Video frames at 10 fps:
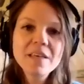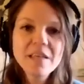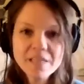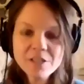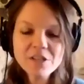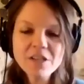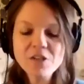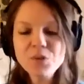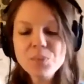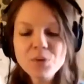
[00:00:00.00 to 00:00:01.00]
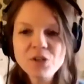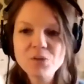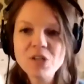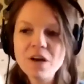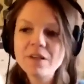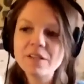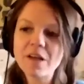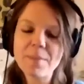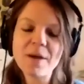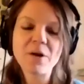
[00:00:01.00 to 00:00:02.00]
in your book, you talk a
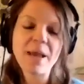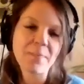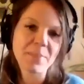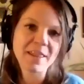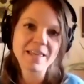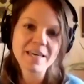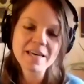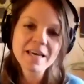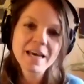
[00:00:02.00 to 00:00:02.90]
lot about empathy